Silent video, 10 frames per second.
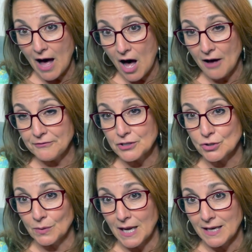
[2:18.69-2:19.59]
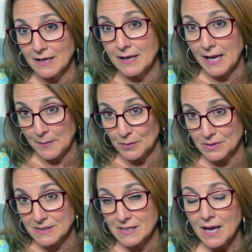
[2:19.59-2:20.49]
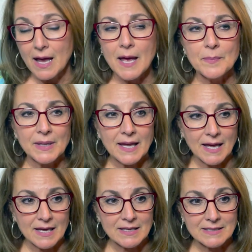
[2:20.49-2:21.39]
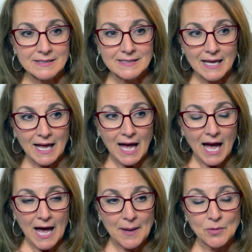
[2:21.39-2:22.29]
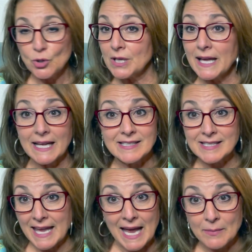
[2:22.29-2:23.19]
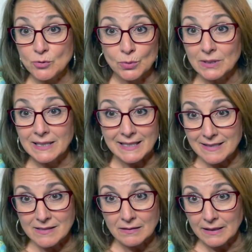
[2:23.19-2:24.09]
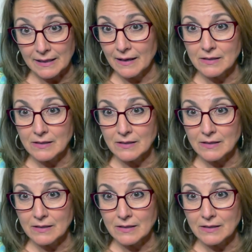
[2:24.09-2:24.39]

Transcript: off the train in Naples because um, you can get scammed really easily.